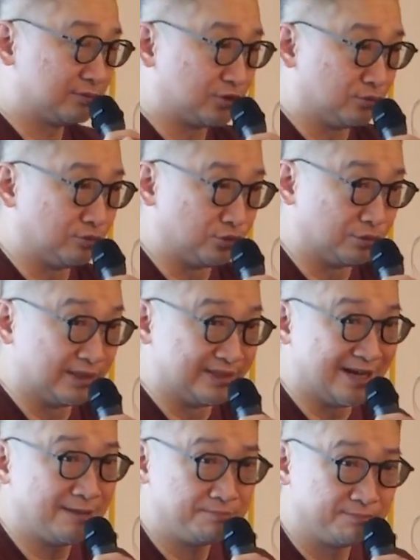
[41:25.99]
to, to
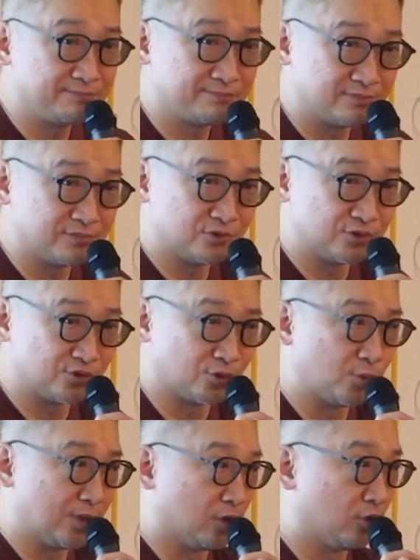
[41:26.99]
adapt so
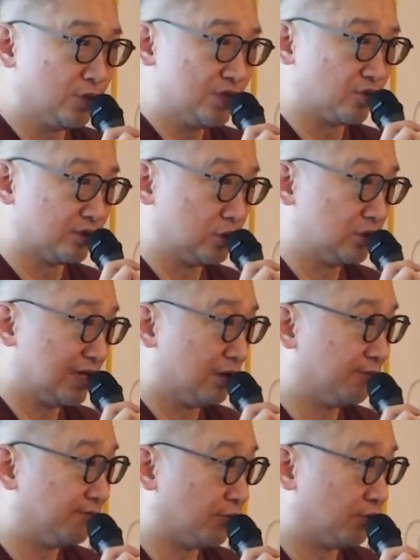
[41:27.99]
we are always on the
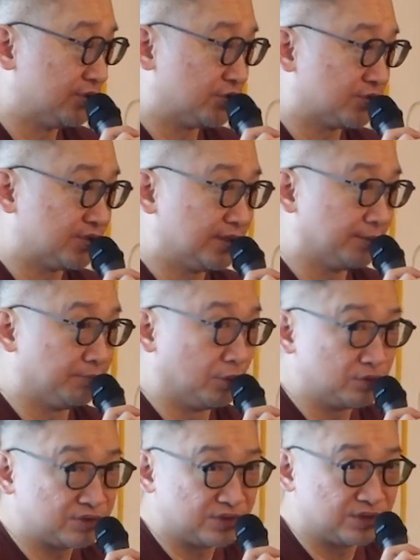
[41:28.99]
lookout for interesting
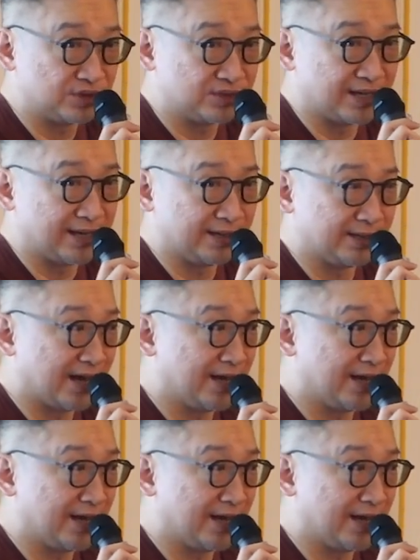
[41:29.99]
books and